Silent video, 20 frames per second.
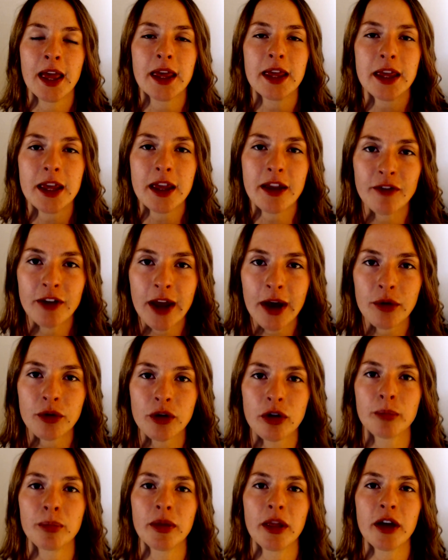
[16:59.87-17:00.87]
even out your
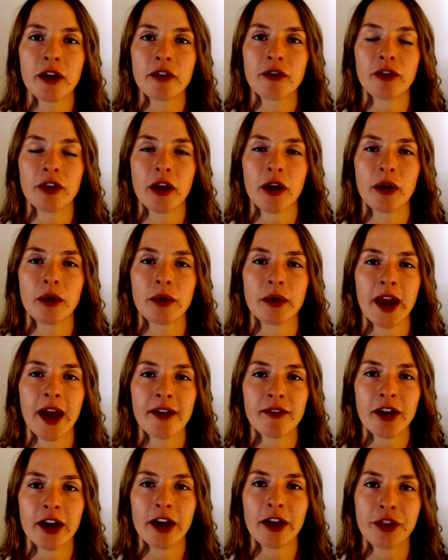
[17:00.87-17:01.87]
blood flow and have
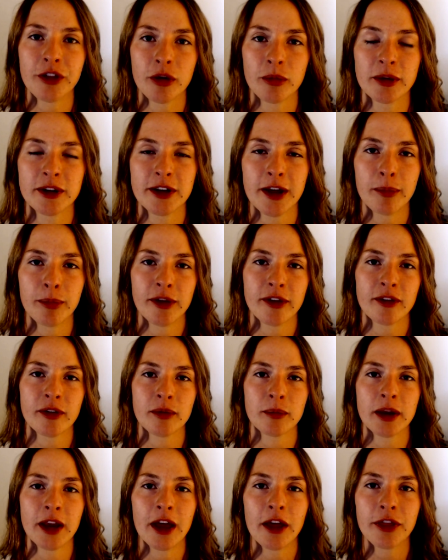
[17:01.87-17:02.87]
healthier metabolism
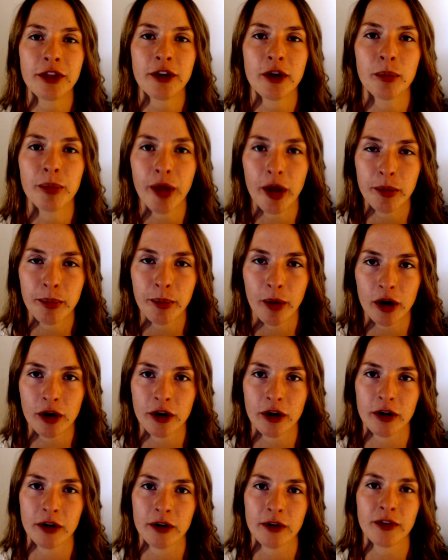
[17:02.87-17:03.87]
and healthier blood
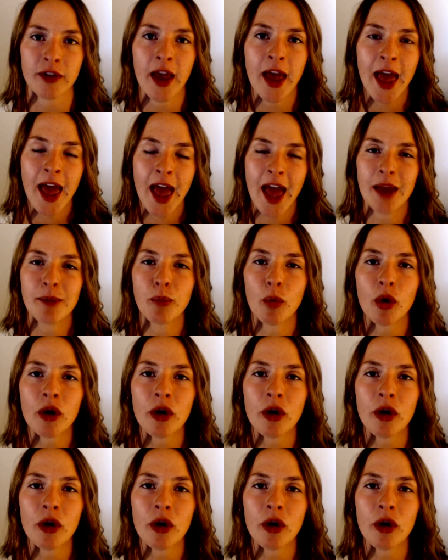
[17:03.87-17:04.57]
markers and more